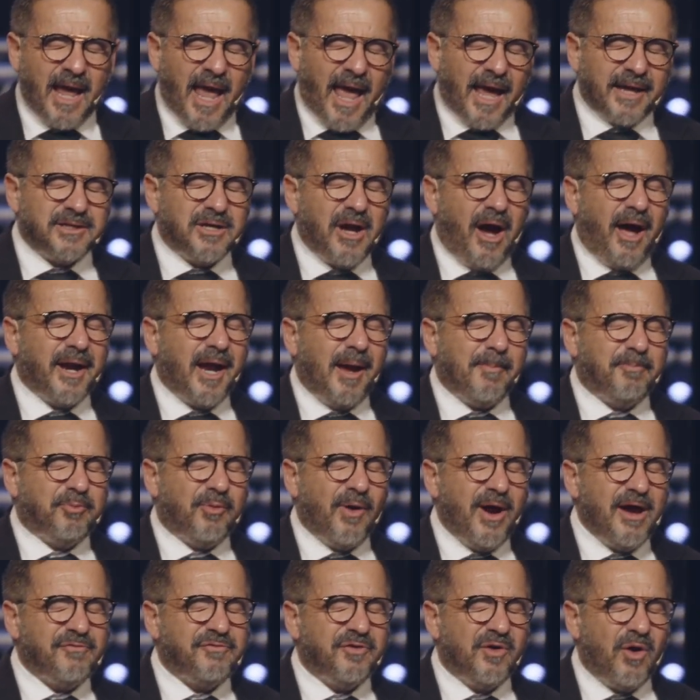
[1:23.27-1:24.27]
And God, I
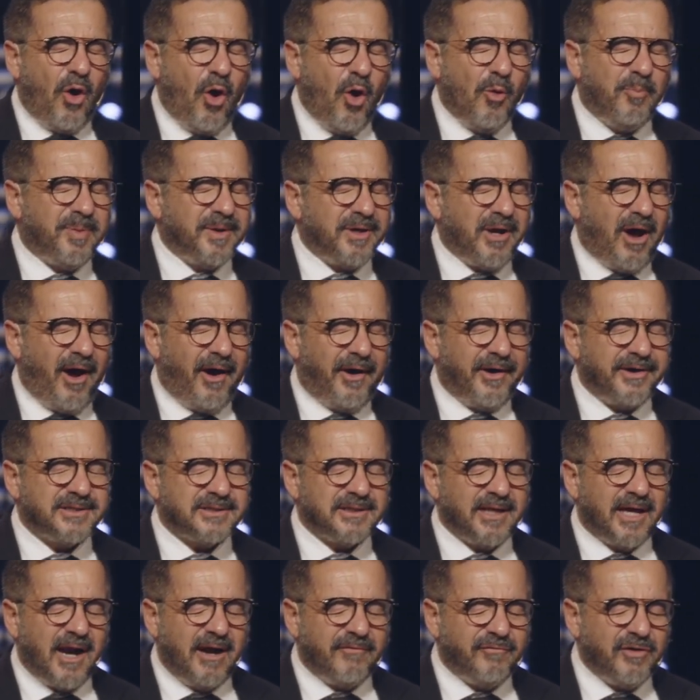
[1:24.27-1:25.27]
pray for open hearts.
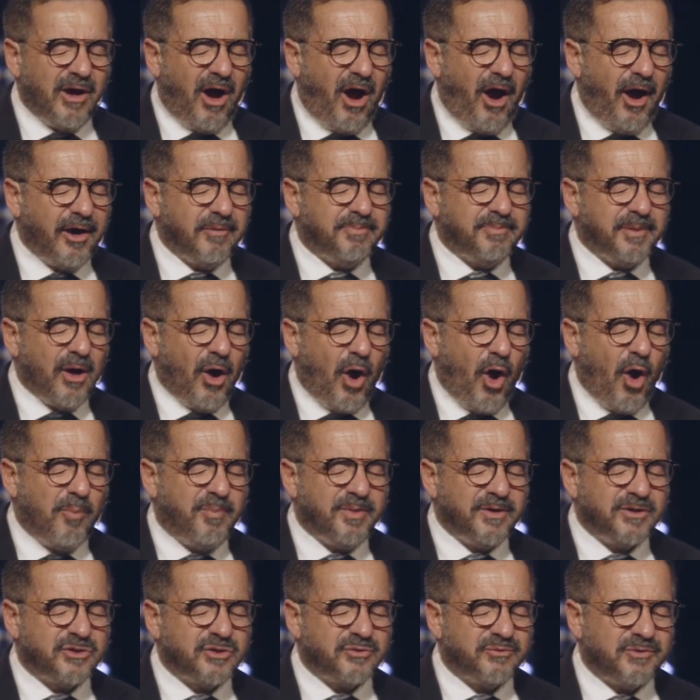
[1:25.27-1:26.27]
Let every heart be
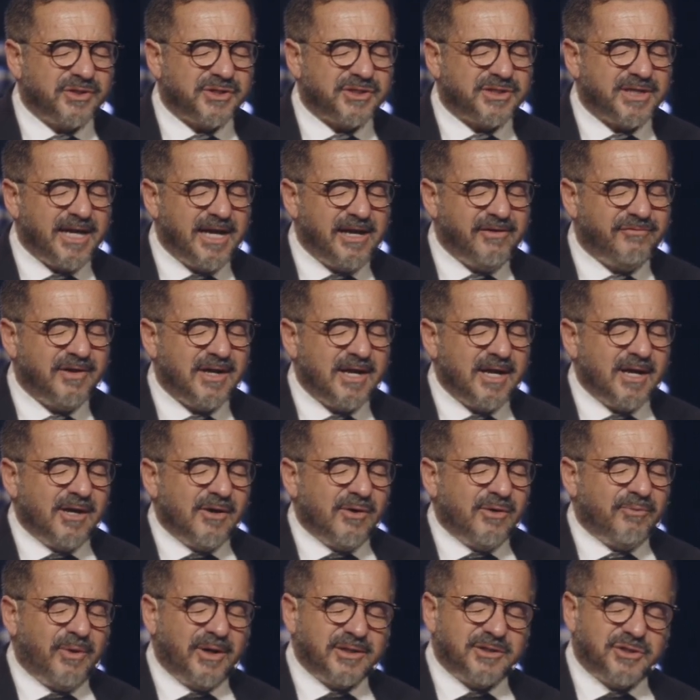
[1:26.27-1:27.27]
open to receive
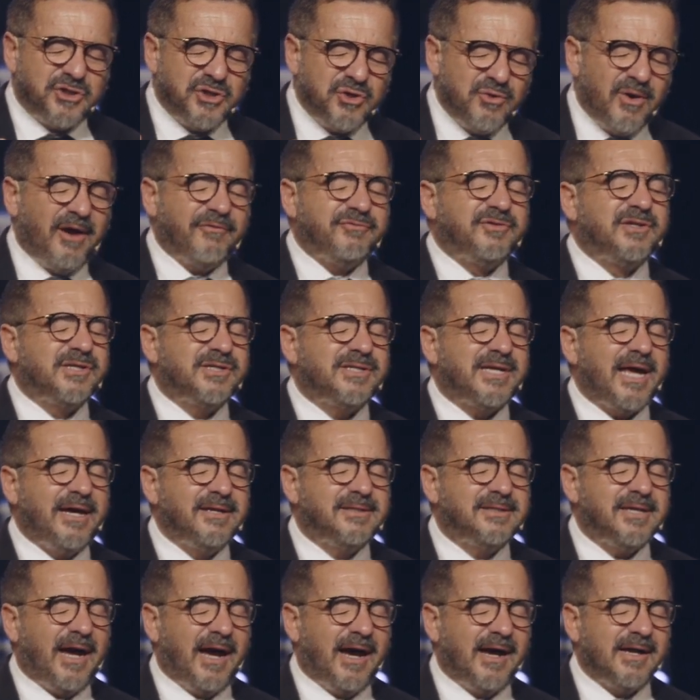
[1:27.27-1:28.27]
what you have to say
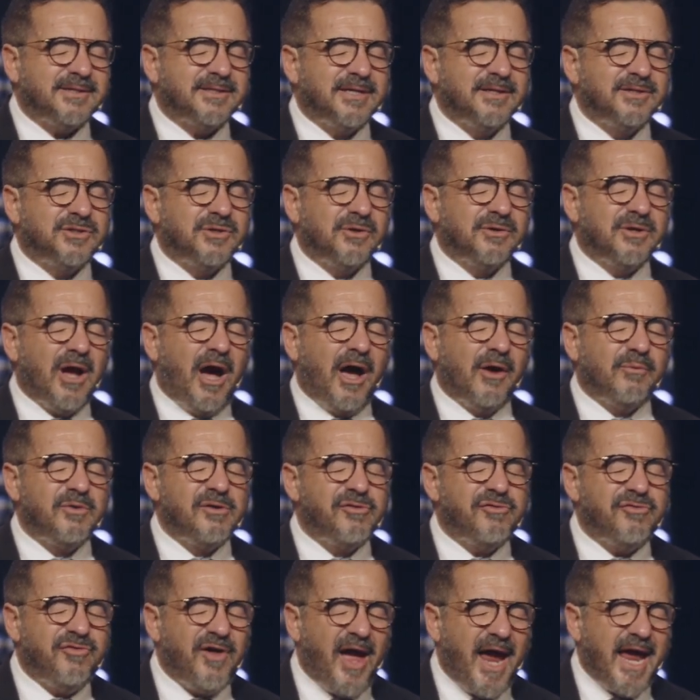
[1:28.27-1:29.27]
to us. And so, God, we're
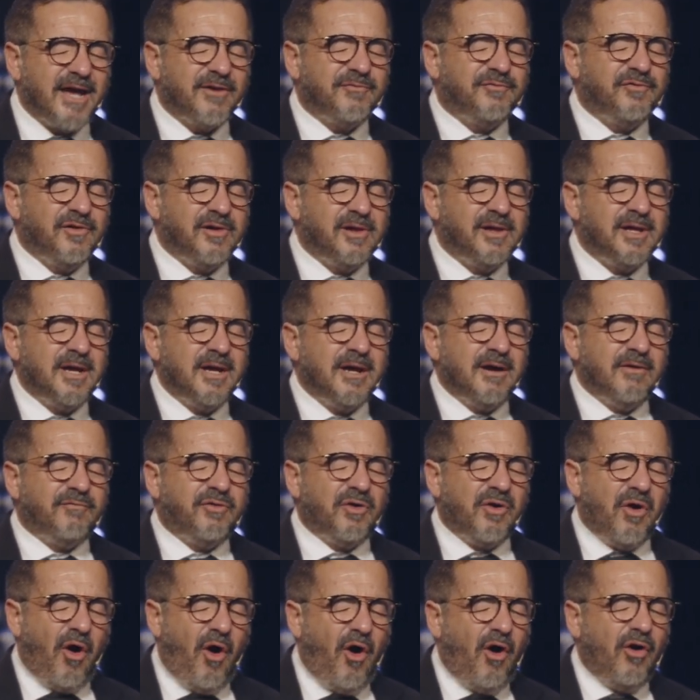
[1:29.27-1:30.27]
thankful
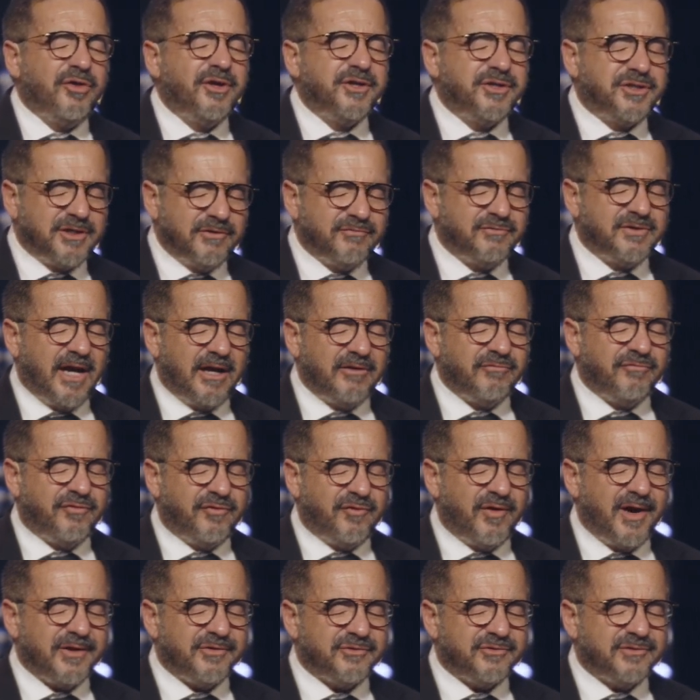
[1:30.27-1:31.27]
for all that you've done
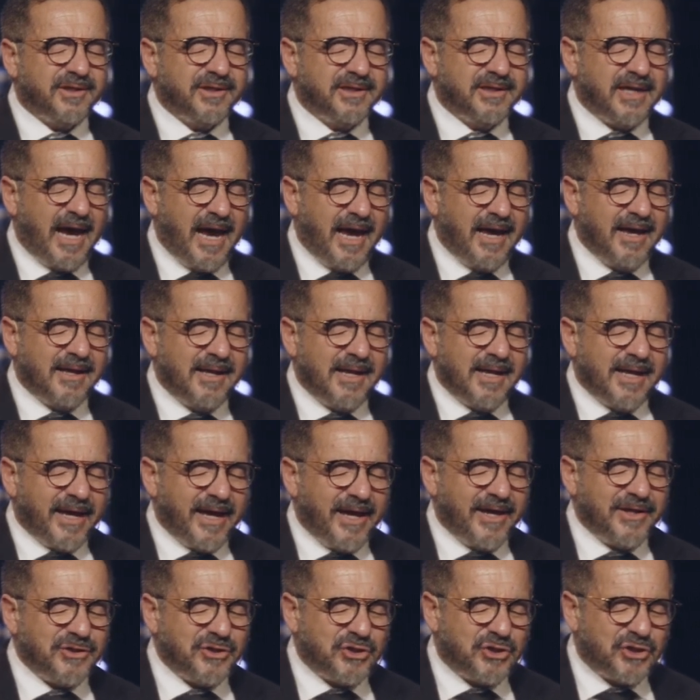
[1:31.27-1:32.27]
for us today
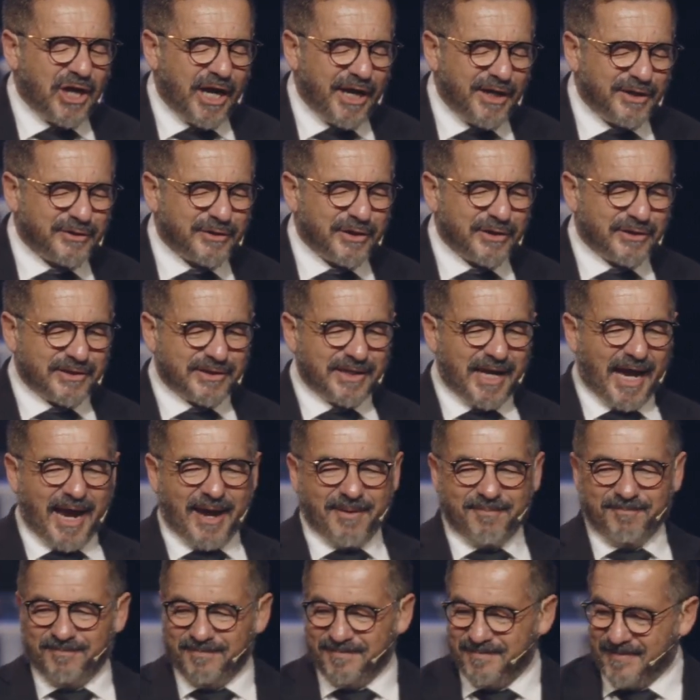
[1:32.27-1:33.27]
in Jesus'
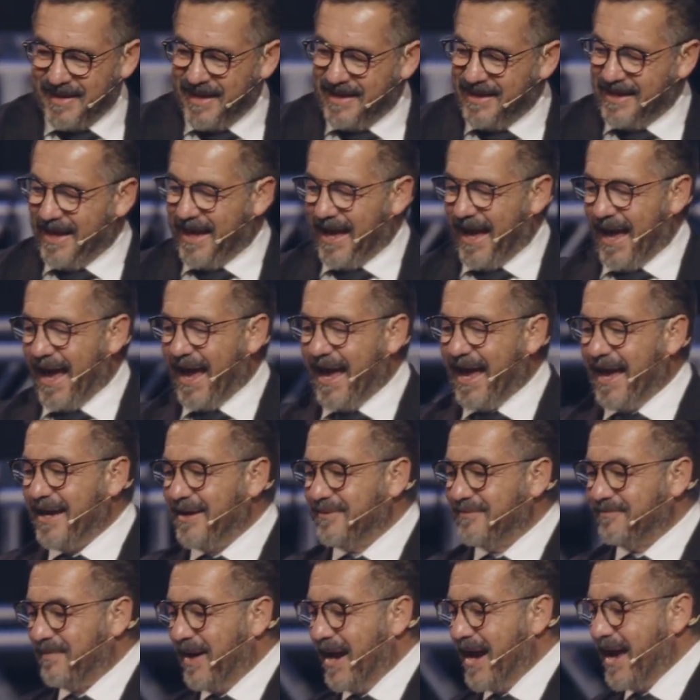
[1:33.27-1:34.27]
name.
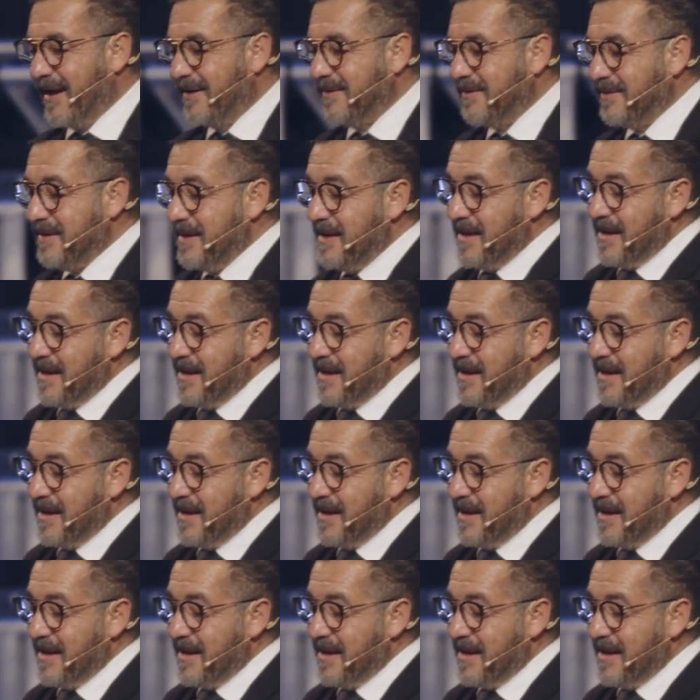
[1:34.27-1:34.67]
Amen.